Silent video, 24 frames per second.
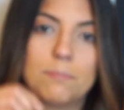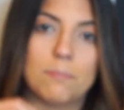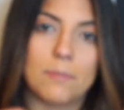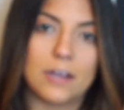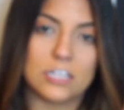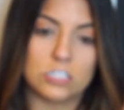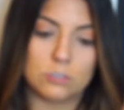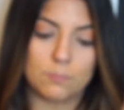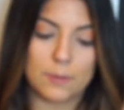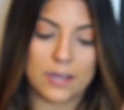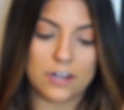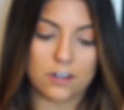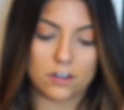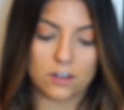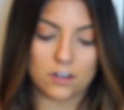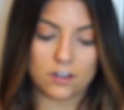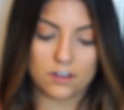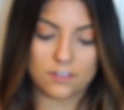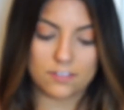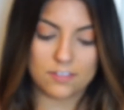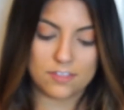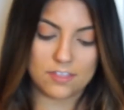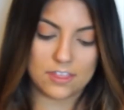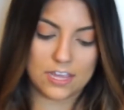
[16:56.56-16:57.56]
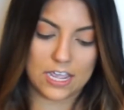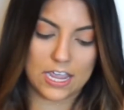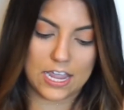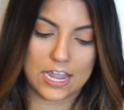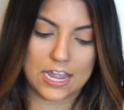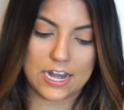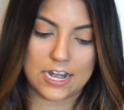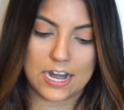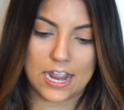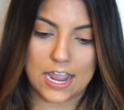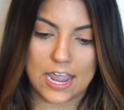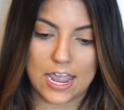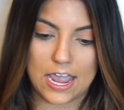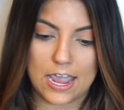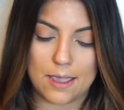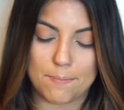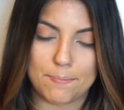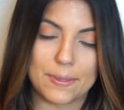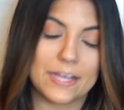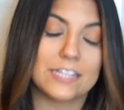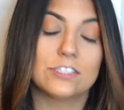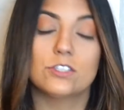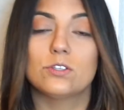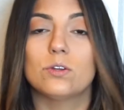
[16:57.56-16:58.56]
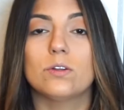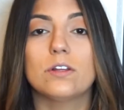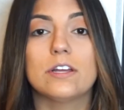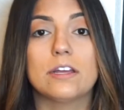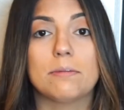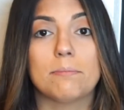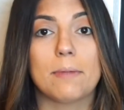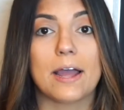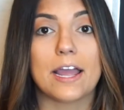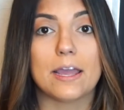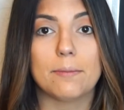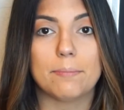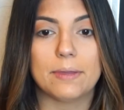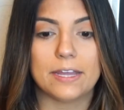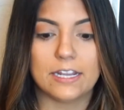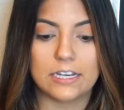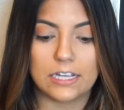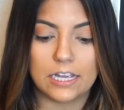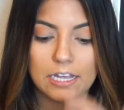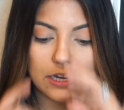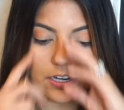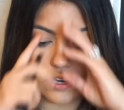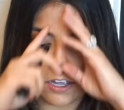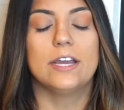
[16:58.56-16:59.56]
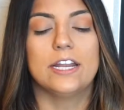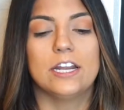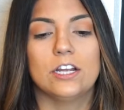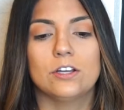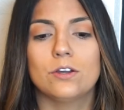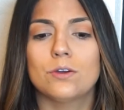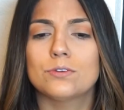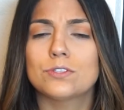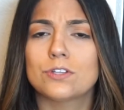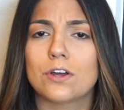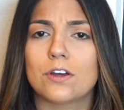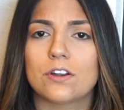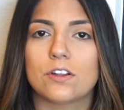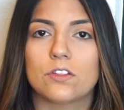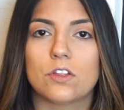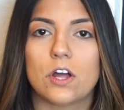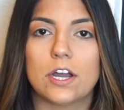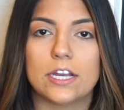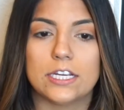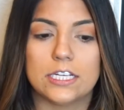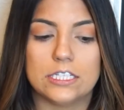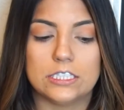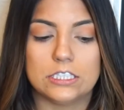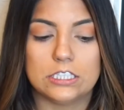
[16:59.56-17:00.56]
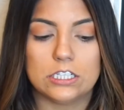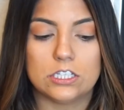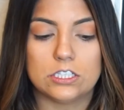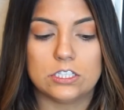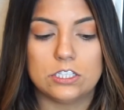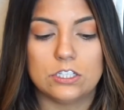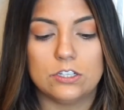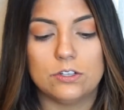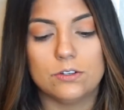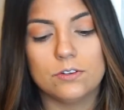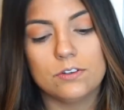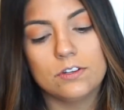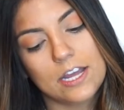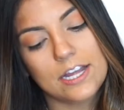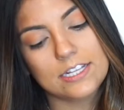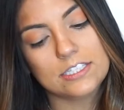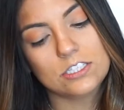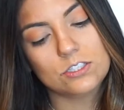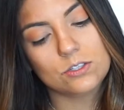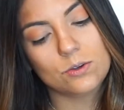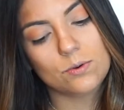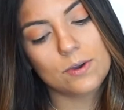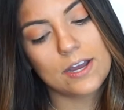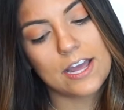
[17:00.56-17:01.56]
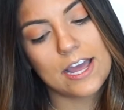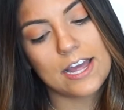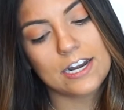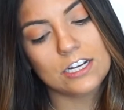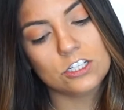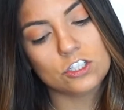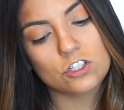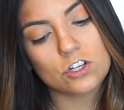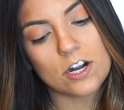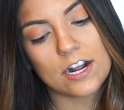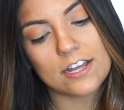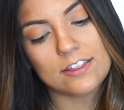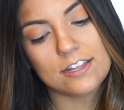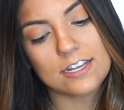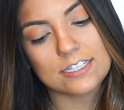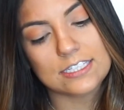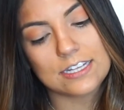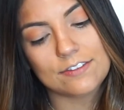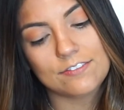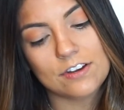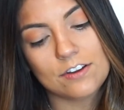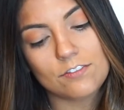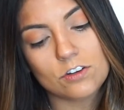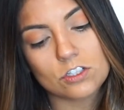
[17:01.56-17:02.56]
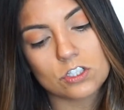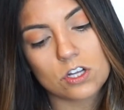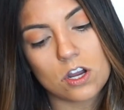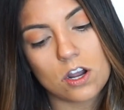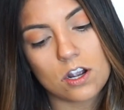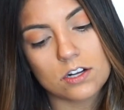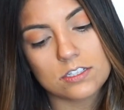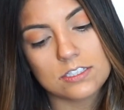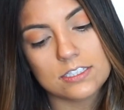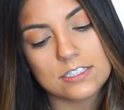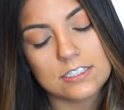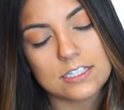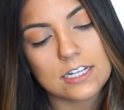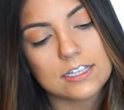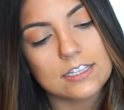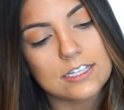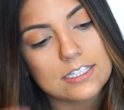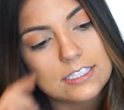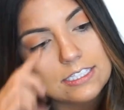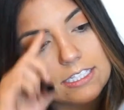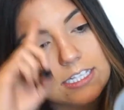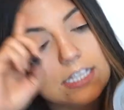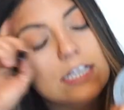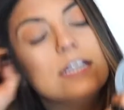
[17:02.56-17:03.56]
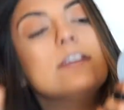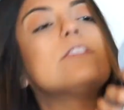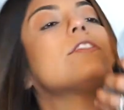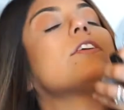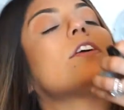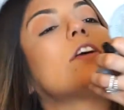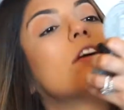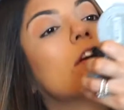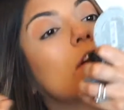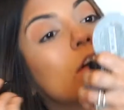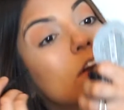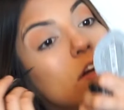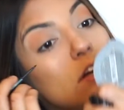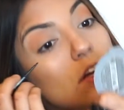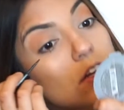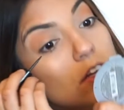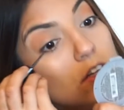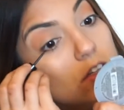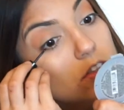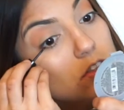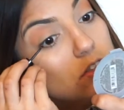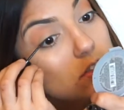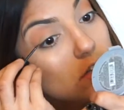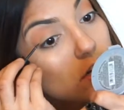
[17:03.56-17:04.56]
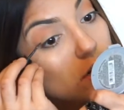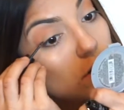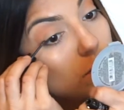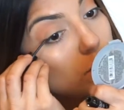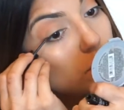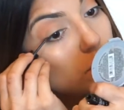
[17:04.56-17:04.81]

much better than a pencil in my opinion, and it goes on a lot easier too. Let's go ahead and try this. I've never talked and done this either, so